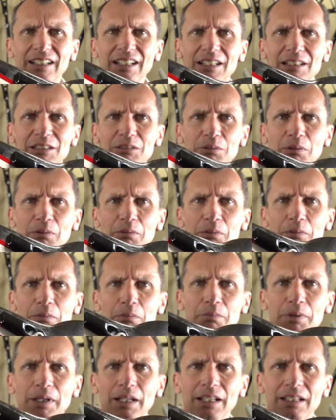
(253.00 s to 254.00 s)
yeah, that's probably a
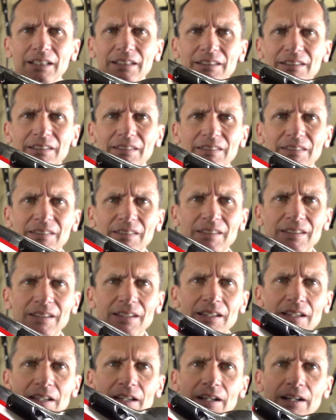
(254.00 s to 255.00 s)
bit better.
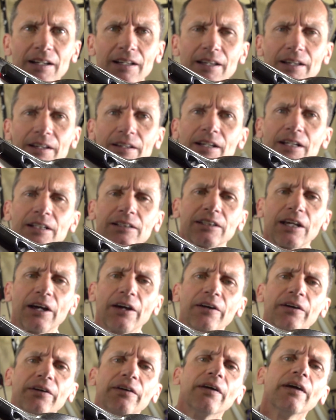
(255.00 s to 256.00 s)
I know.
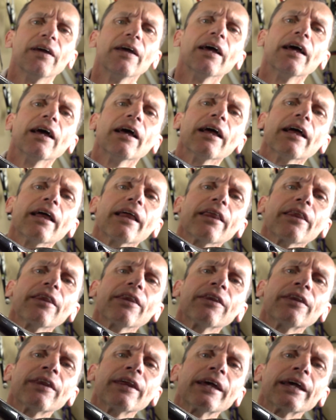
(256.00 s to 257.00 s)
So
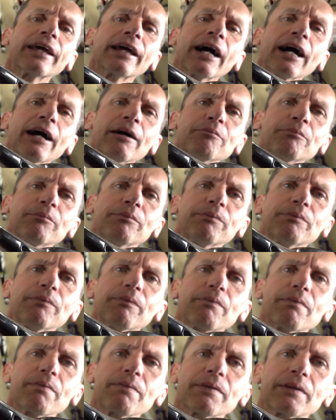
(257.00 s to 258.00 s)
the
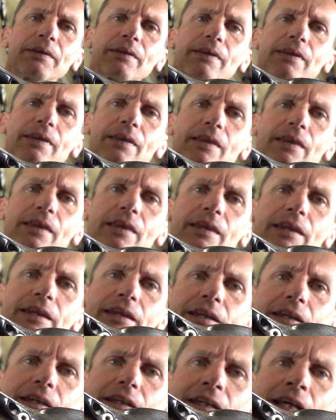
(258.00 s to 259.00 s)

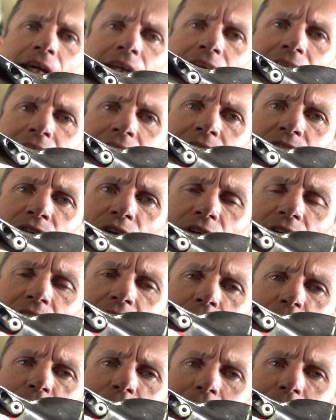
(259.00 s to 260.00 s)
that sort of
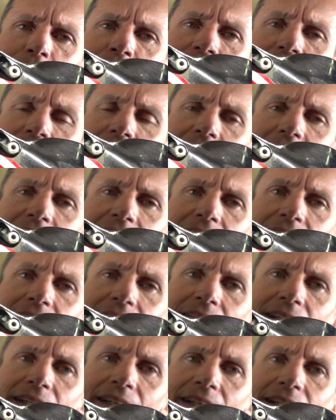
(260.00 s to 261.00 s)
little bubbling
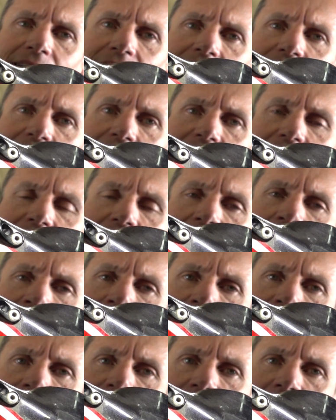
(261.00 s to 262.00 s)

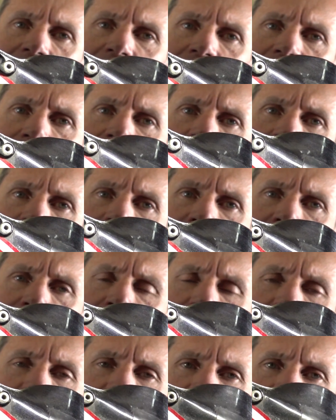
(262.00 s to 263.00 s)
under the clear coat
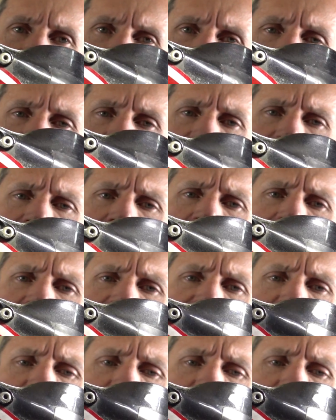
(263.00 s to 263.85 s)
sort of is a sign of